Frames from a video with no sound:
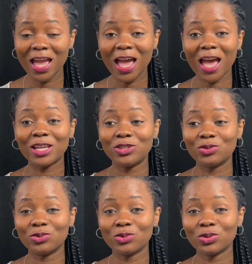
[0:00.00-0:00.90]
and
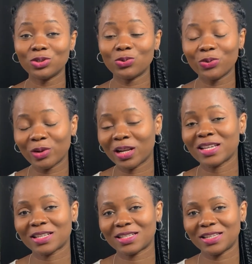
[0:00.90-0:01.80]
you will
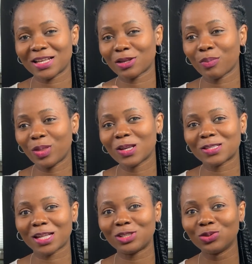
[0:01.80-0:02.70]
realize that there are some things
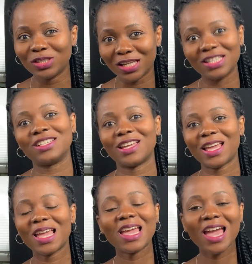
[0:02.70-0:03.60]
that you did
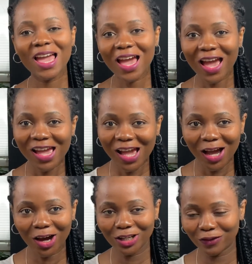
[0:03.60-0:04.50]

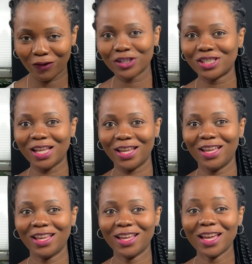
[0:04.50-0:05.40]
on the first
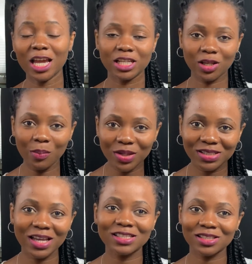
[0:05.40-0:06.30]
day, some
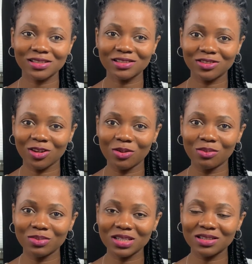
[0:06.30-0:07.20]
mistakes,
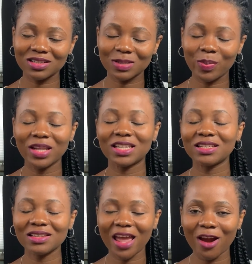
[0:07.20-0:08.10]
some
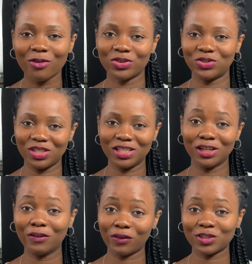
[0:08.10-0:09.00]
spending errors you did
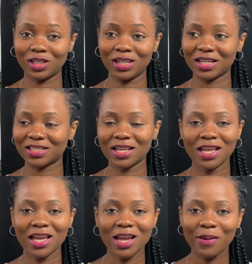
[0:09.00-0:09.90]
on the first day, that
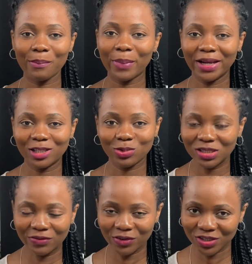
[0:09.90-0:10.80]
by the
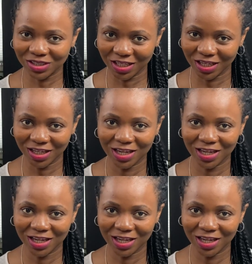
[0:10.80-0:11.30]
21st day